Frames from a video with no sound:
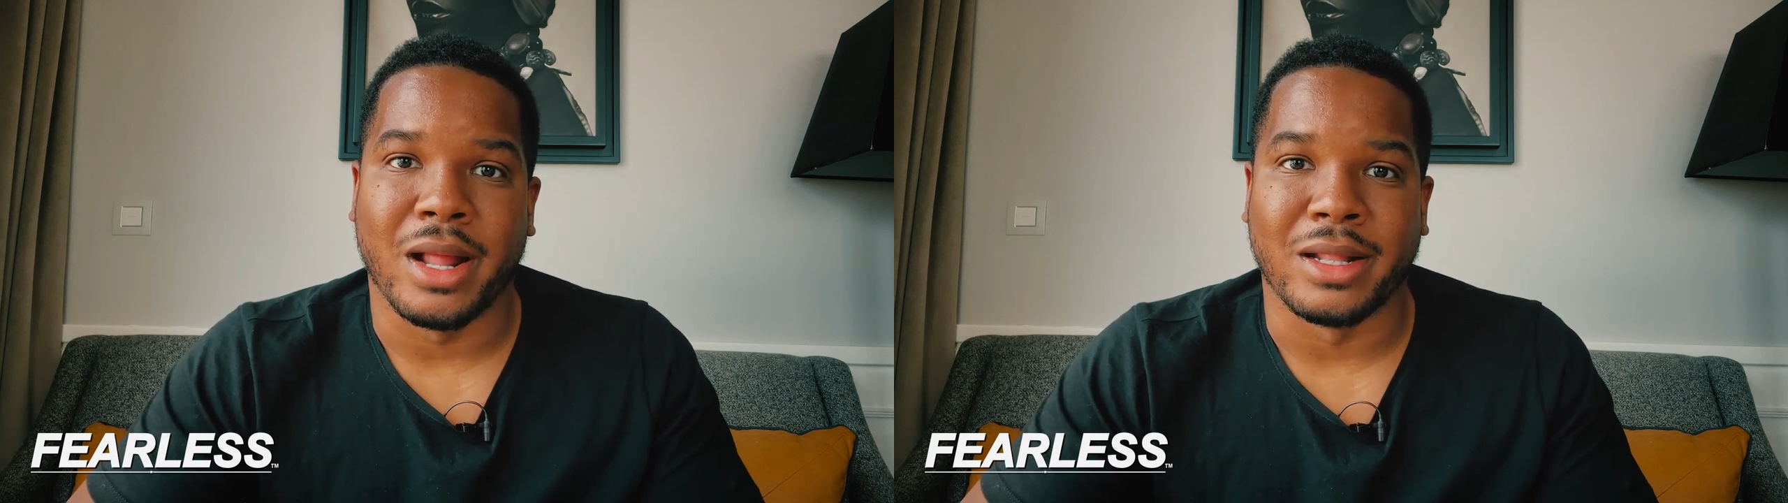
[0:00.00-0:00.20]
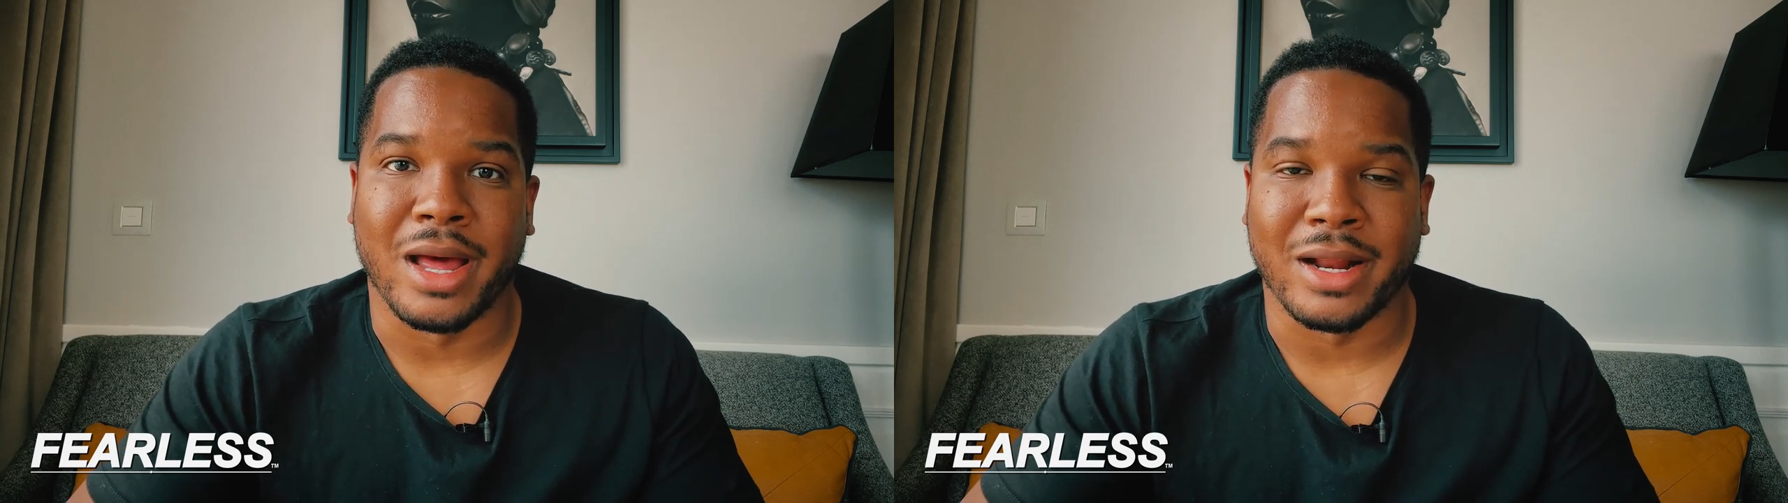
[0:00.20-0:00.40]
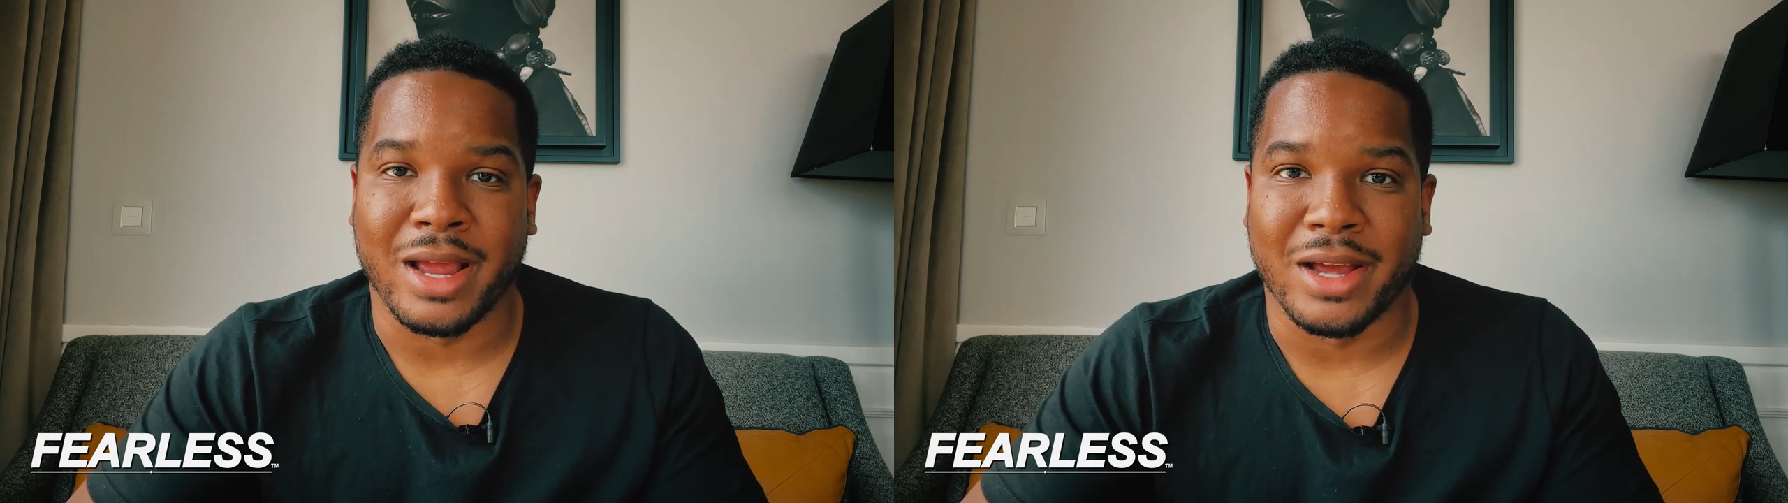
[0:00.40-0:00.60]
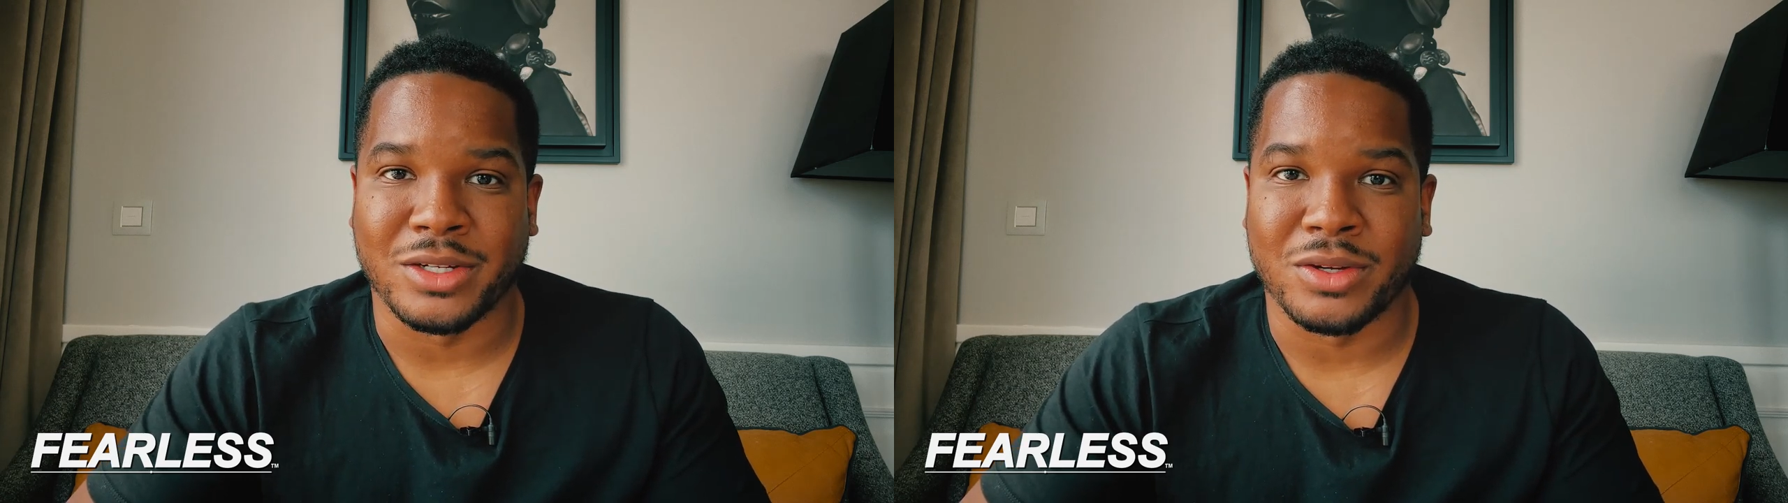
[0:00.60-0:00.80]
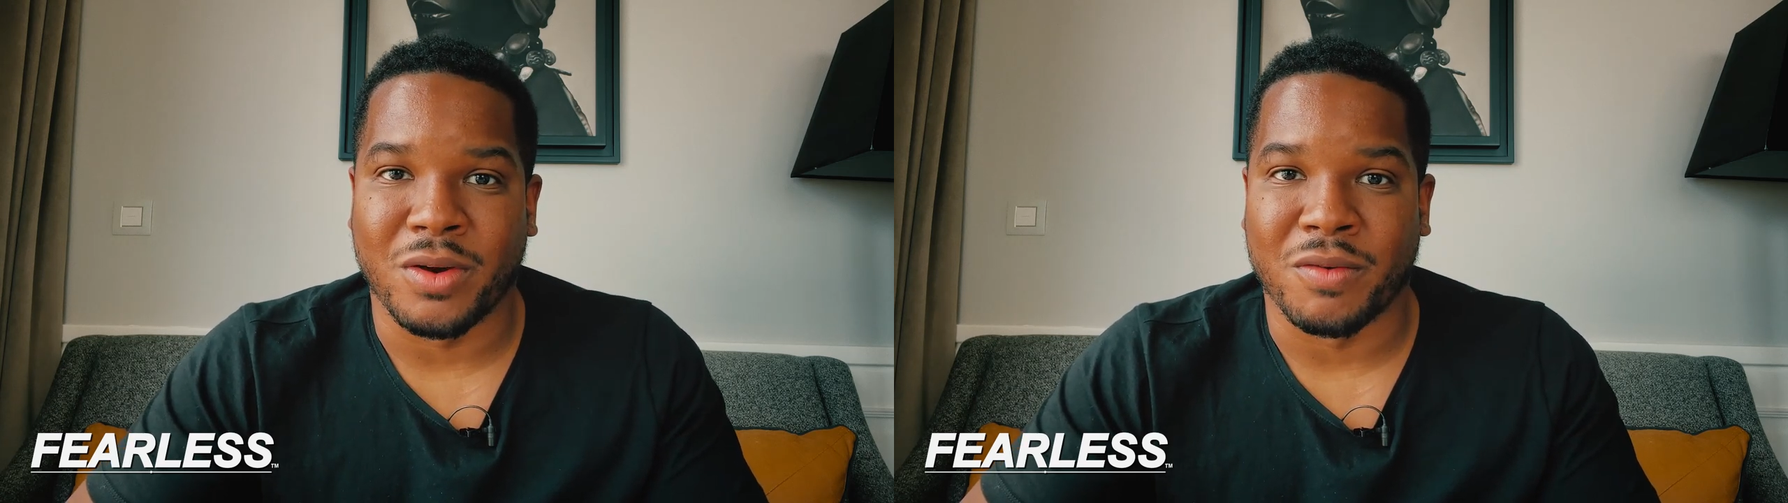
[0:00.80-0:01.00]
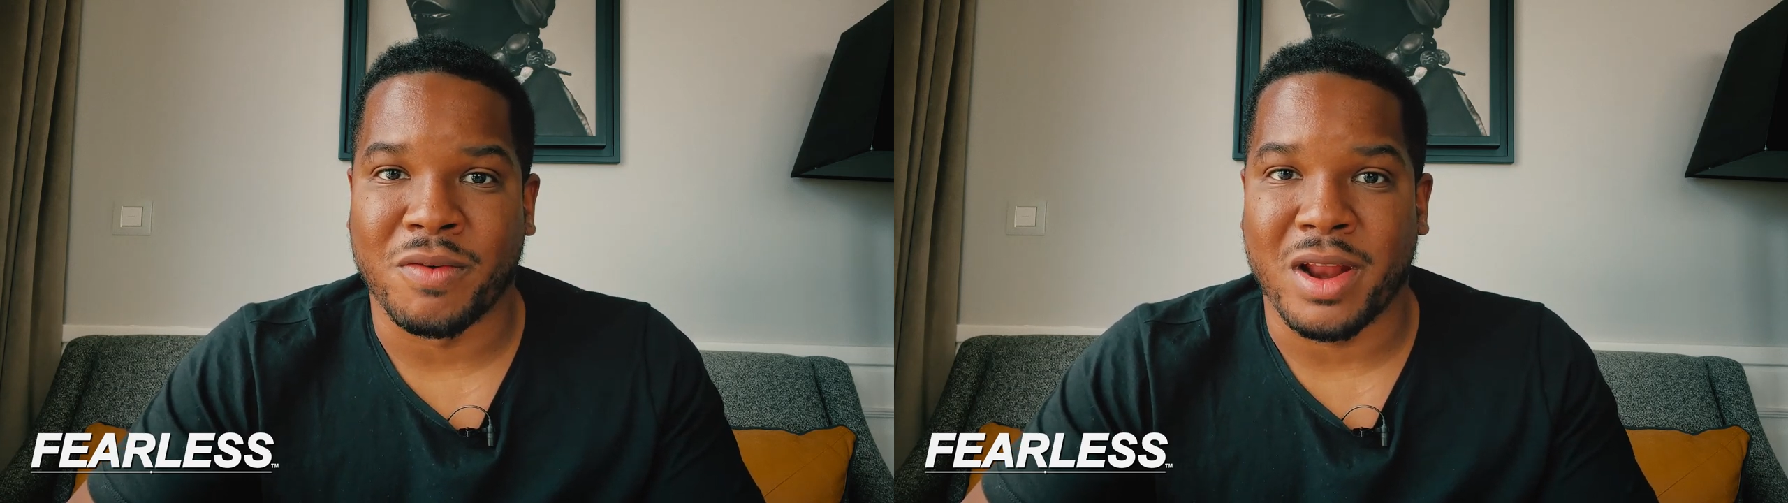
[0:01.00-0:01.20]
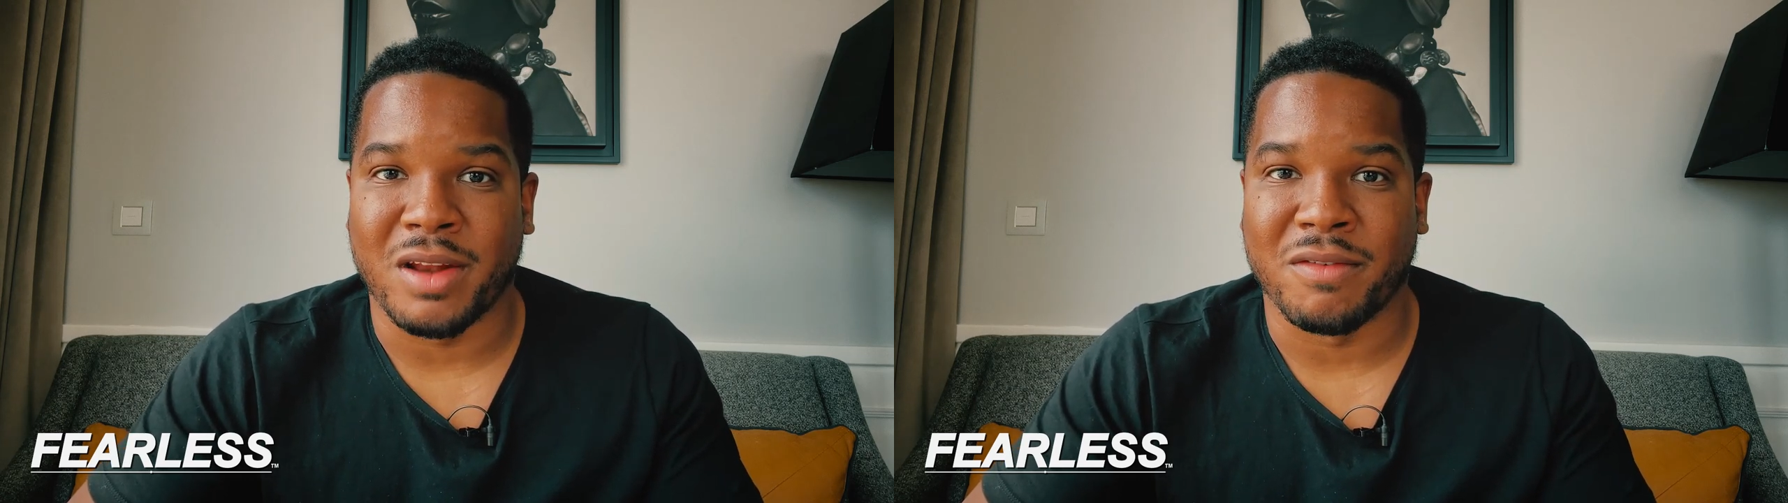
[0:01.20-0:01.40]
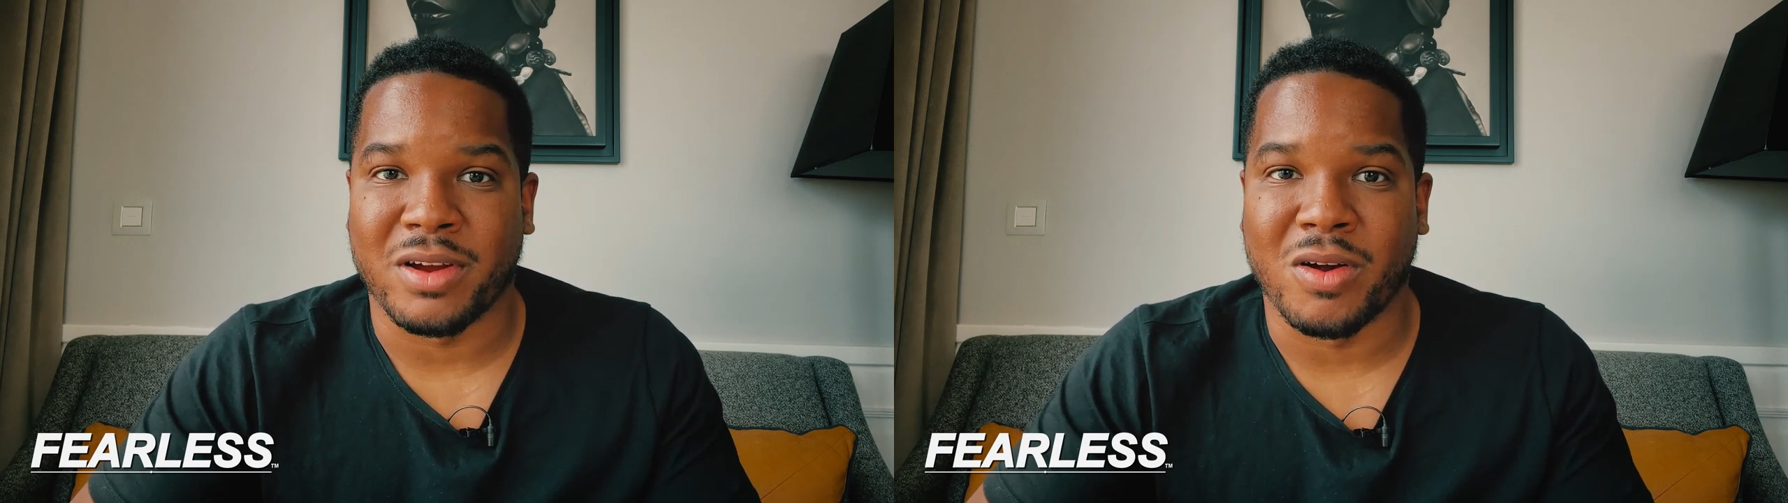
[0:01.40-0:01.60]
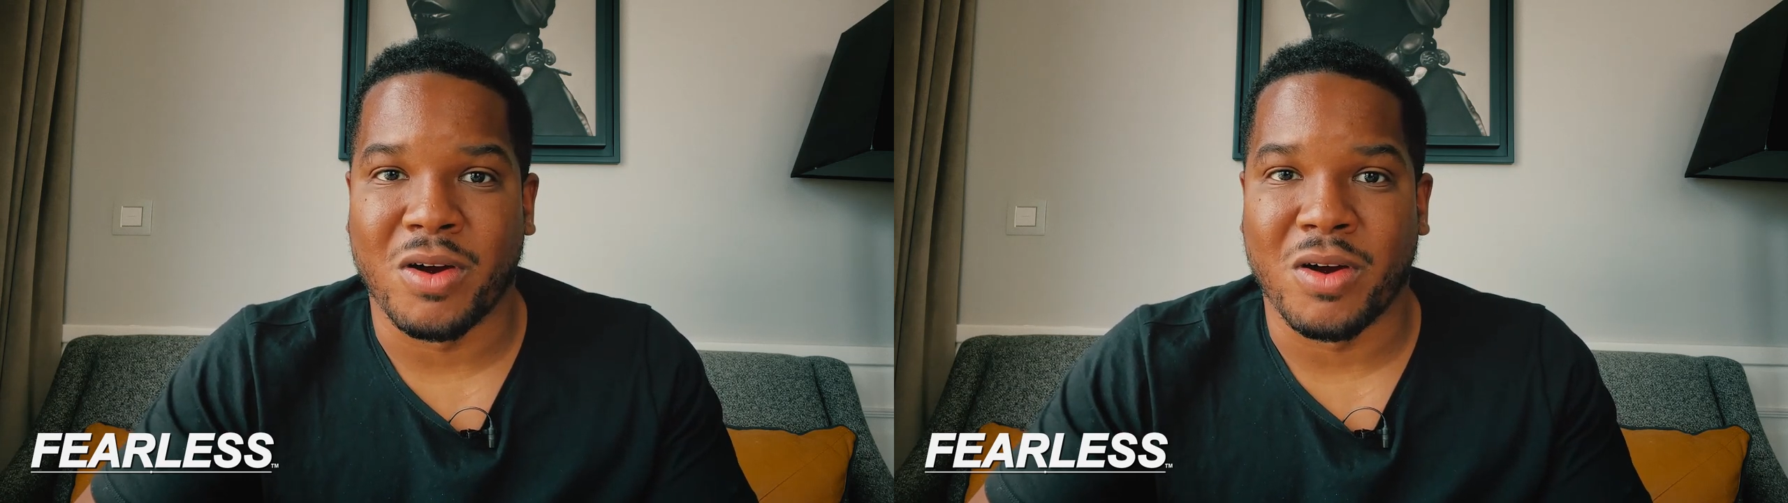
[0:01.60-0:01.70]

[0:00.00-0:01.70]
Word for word: A lot of guys are finding it very